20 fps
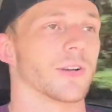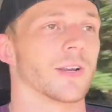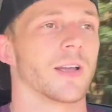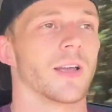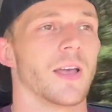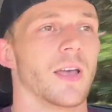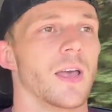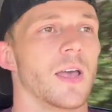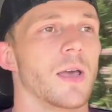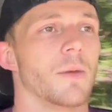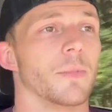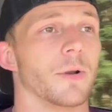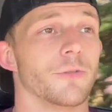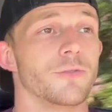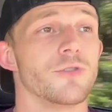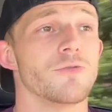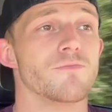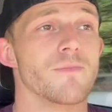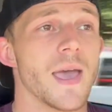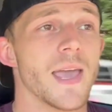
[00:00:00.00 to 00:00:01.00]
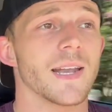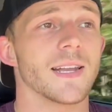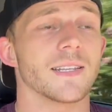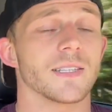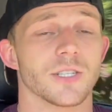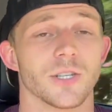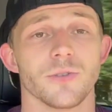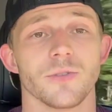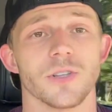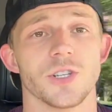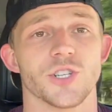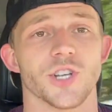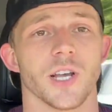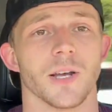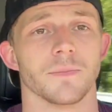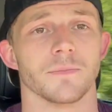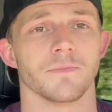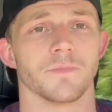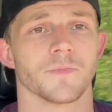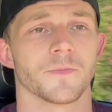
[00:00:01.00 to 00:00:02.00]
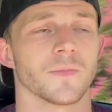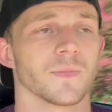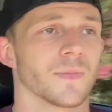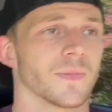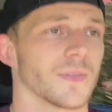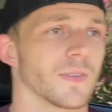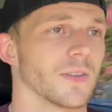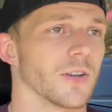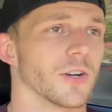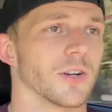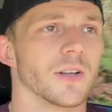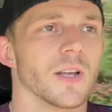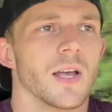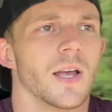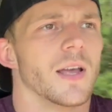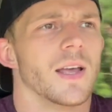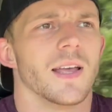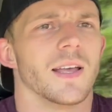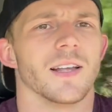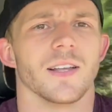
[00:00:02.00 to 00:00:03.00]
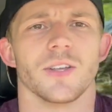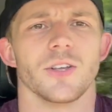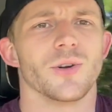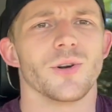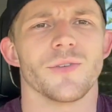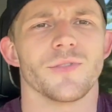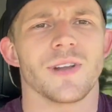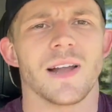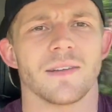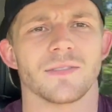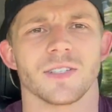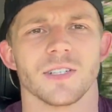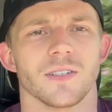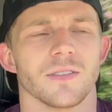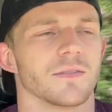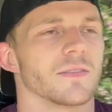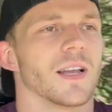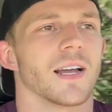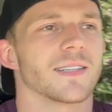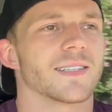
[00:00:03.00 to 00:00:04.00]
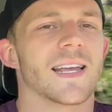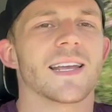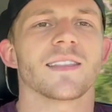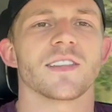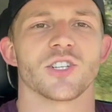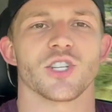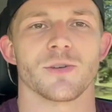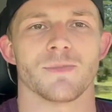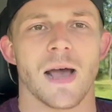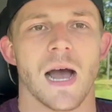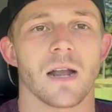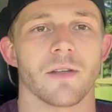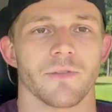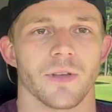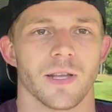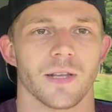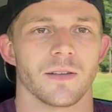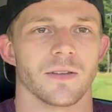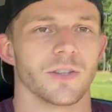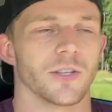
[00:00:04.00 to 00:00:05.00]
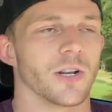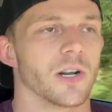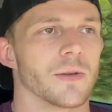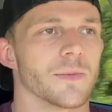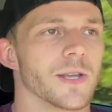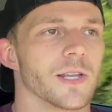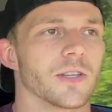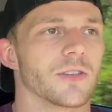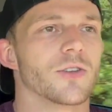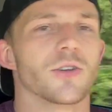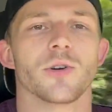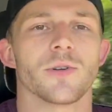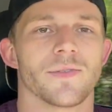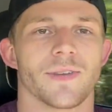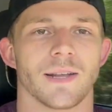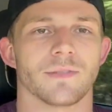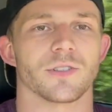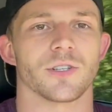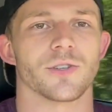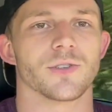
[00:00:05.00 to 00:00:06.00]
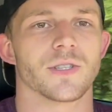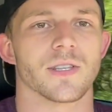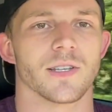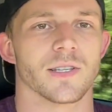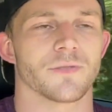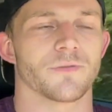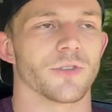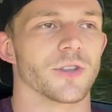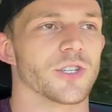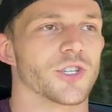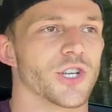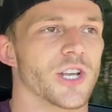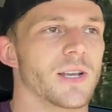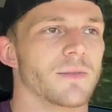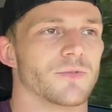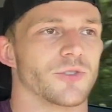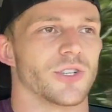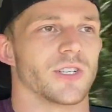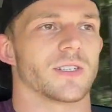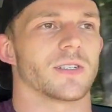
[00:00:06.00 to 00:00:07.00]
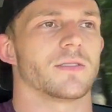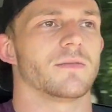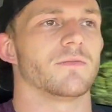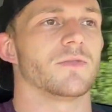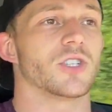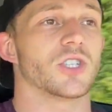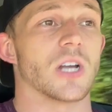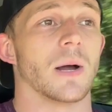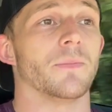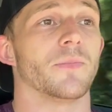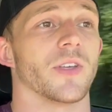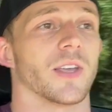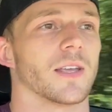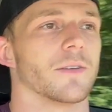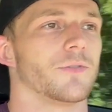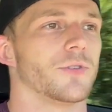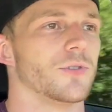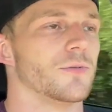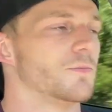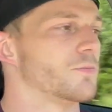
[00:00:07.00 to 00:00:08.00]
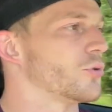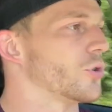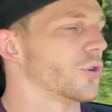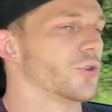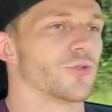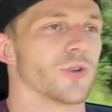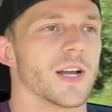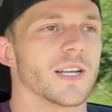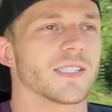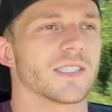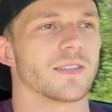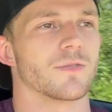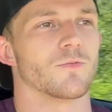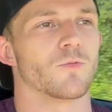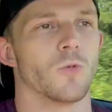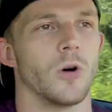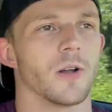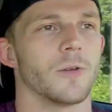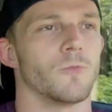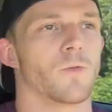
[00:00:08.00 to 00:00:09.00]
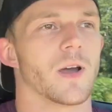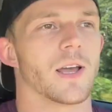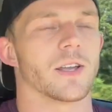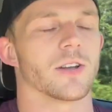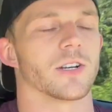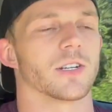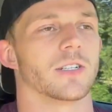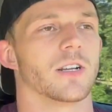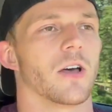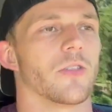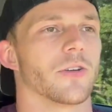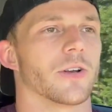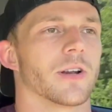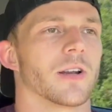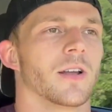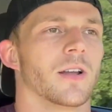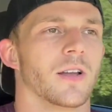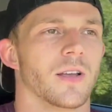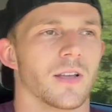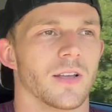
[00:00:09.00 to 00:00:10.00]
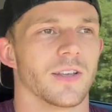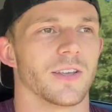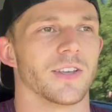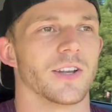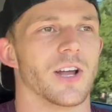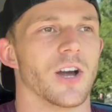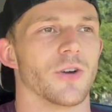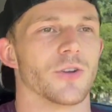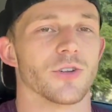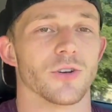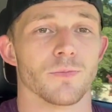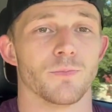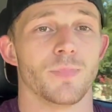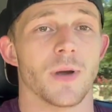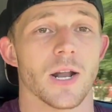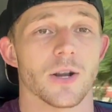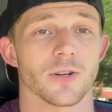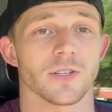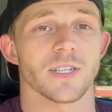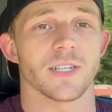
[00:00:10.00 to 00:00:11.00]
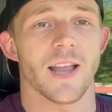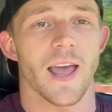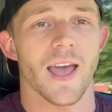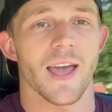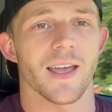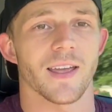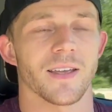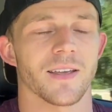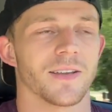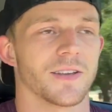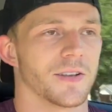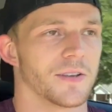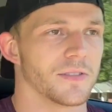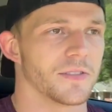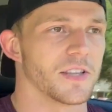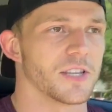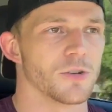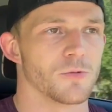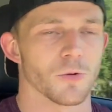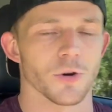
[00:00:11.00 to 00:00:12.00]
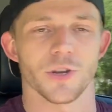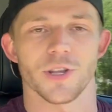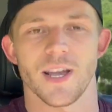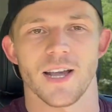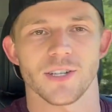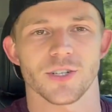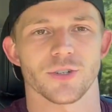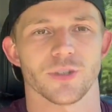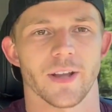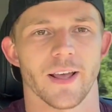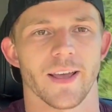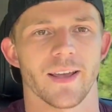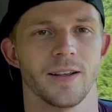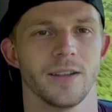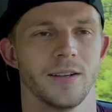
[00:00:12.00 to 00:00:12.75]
But if you made it to the gym or you don't even have to take the gym out of it. You know what I mean? You don't even have to use this for the gym, just something. If you progressed in one way or another, you know, you're better today than you were yesterday.